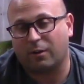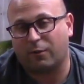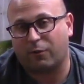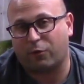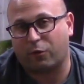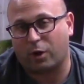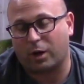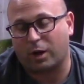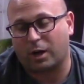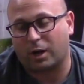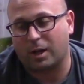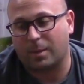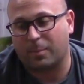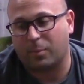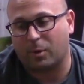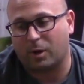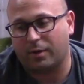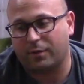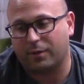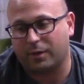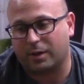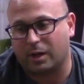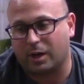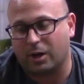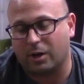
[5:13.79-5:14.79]
a front lip
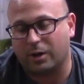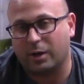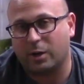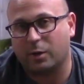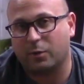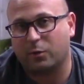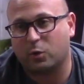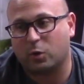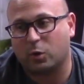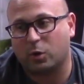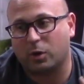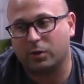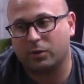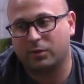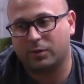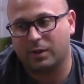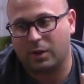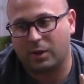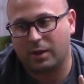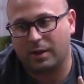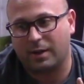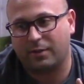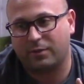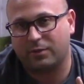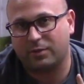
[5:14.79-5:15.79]
off a car. Now of course,
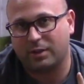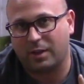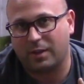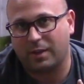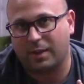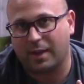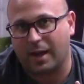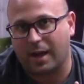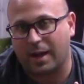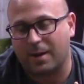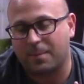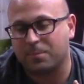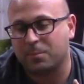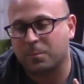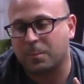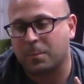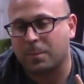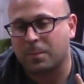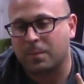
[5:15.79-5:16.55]
now that I've said that,